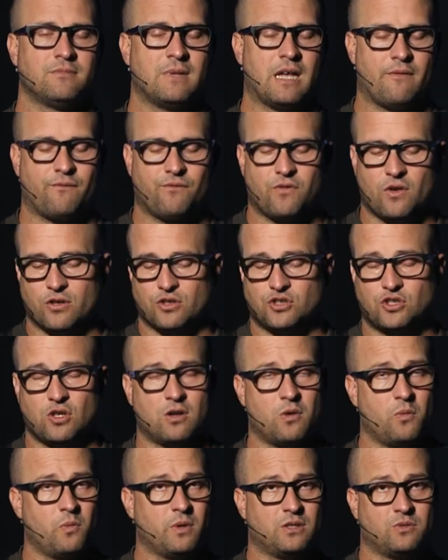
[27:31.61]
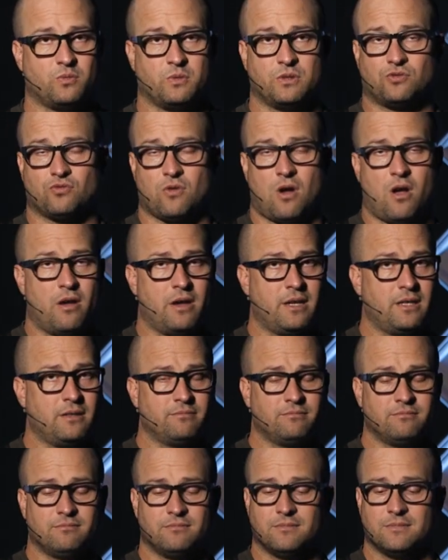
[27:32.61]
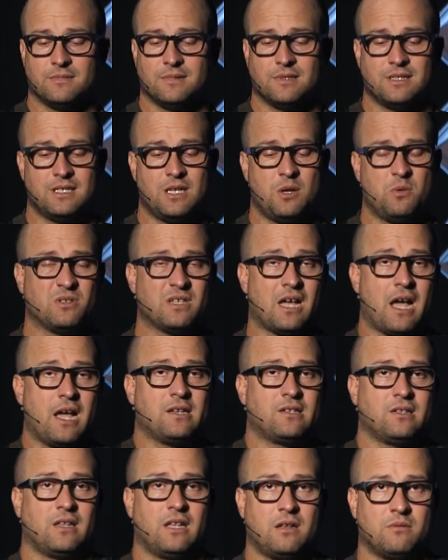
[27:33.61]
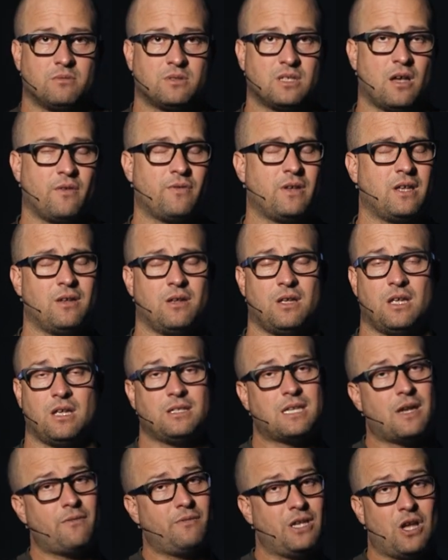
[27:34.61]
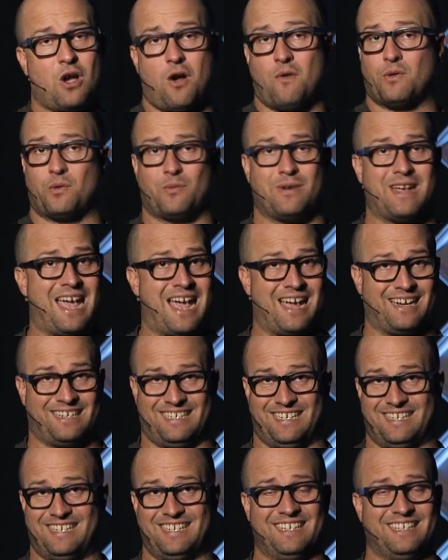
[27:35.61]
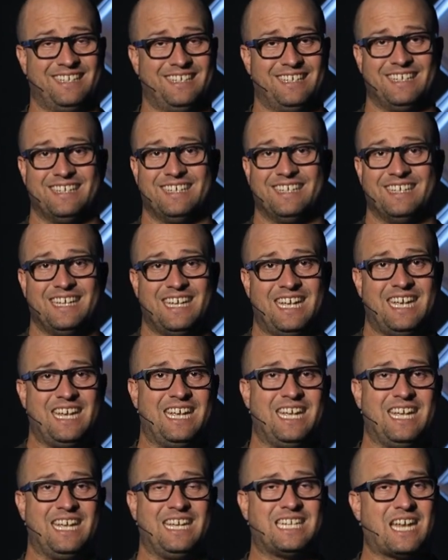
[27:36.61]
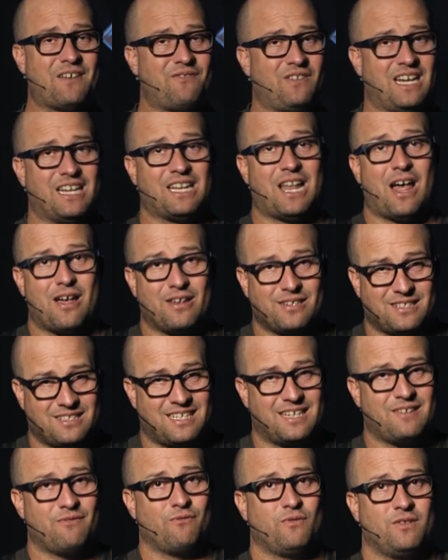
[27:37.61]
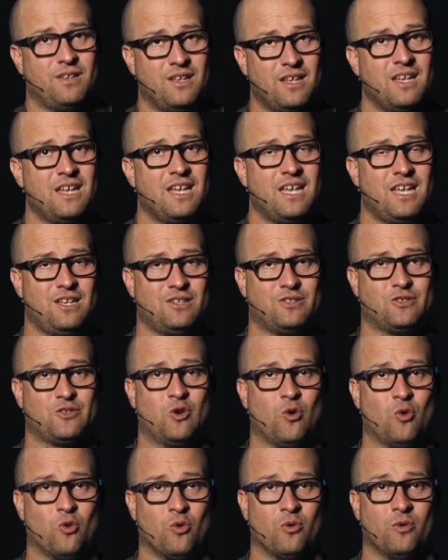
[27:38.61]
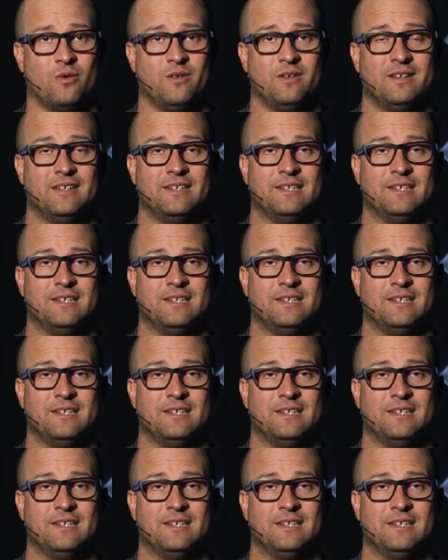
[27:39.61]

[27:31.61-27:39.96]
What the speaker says: At first, Jonah was withdrawing. He was isolating himself. He definitely overreacted. He definitely lost it, his cool.